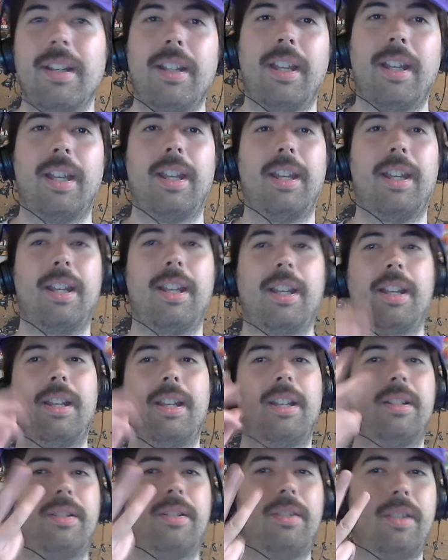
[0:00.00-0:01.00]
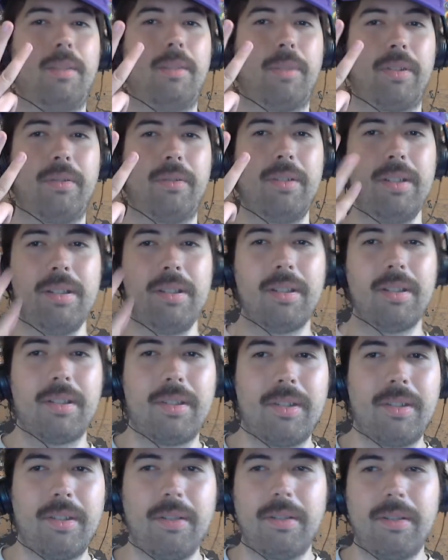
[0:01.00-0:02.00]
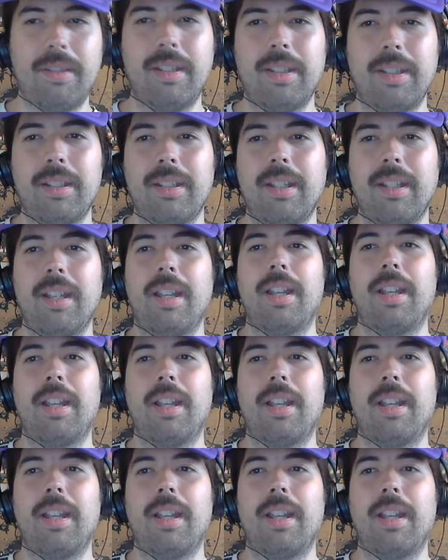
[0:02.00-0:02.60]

And number 3, third thing,